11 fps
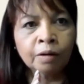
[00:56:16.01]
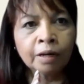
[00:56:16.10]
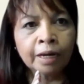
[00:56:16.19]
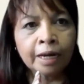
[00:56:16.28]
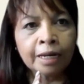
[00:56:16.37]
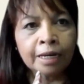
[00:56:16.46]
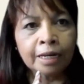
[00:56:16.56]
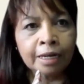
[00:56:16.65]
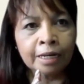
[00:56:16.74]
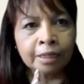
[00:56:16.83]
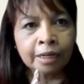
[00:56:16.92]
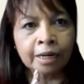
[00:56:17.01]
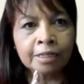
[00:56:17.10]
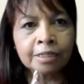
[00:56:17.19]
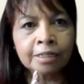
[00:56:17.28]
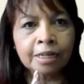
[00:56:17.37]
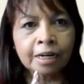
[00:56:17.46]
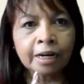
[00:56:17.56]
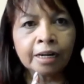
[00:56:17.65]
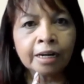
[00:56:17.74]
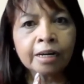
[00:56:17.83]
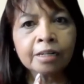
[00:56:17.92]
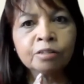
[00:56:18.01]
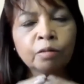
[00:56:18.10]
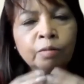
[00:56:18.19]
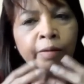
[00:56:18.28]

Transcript: have more active agriculture